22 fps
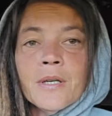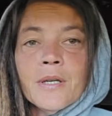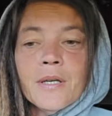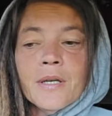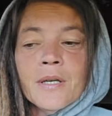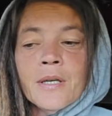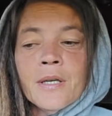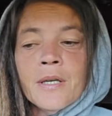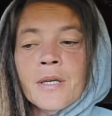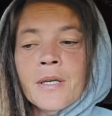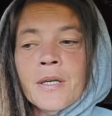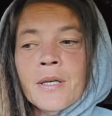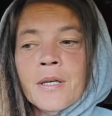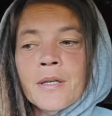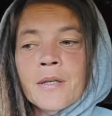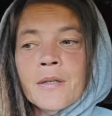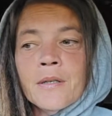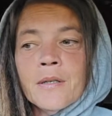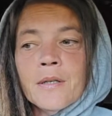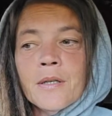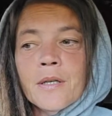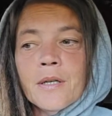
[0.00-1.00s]

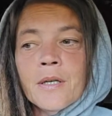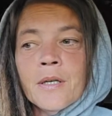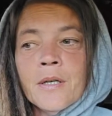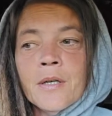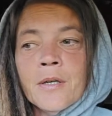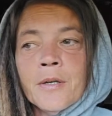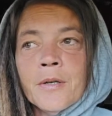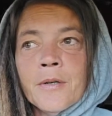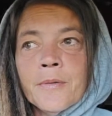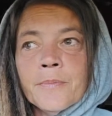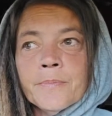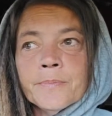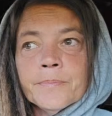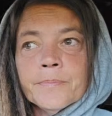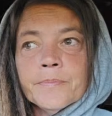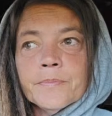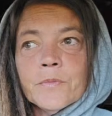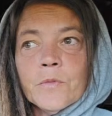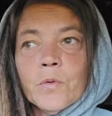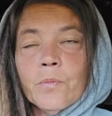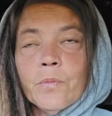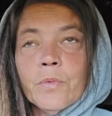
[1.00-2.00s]
And
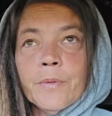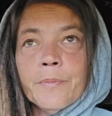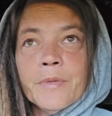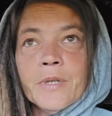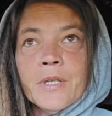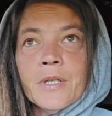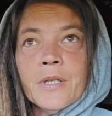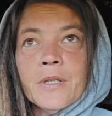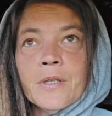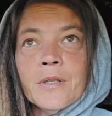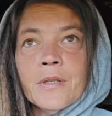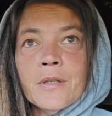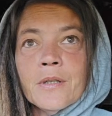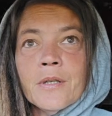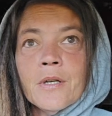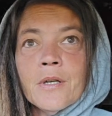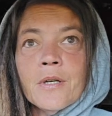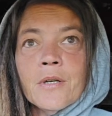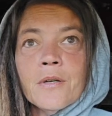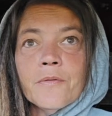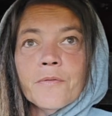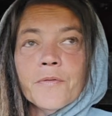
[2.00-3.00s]
when we
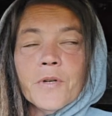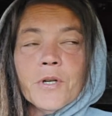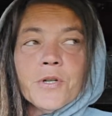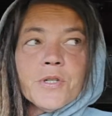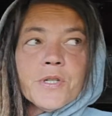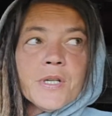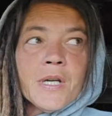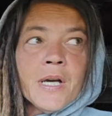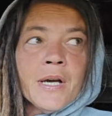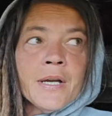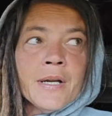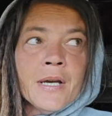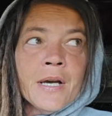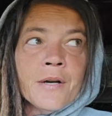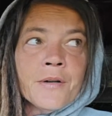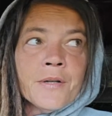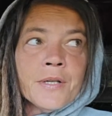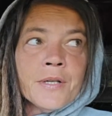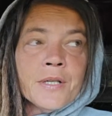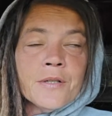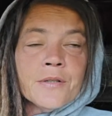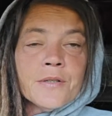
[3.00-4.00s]
first got out
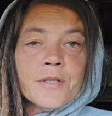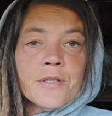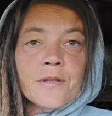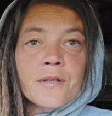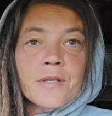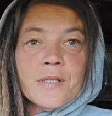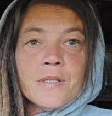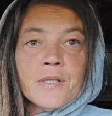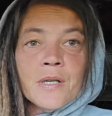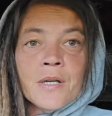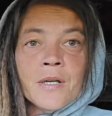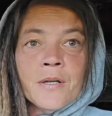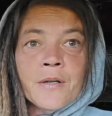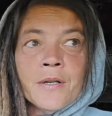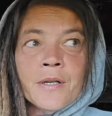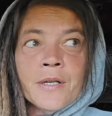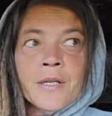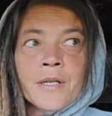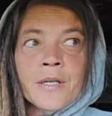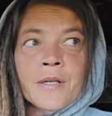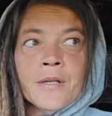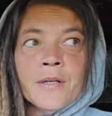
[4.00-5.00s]
here to this
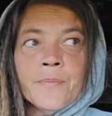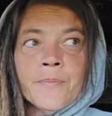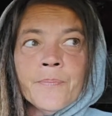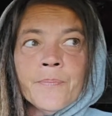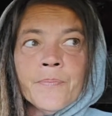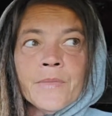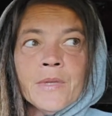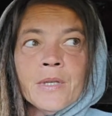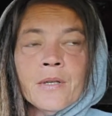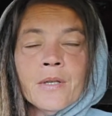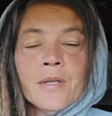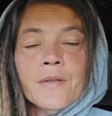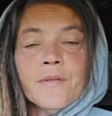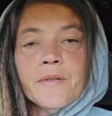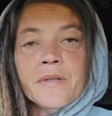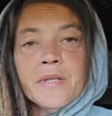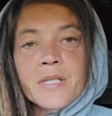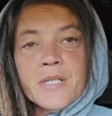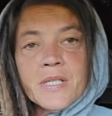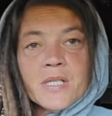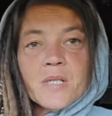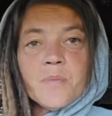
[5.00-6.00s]
area,
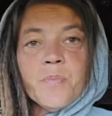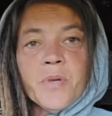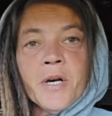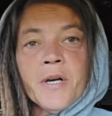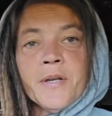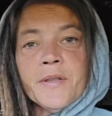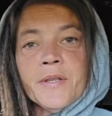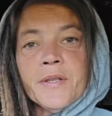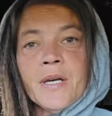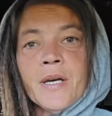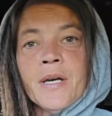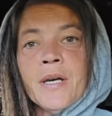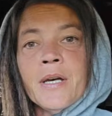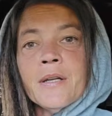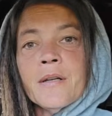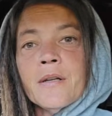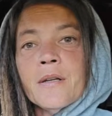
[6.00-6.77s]
this spot that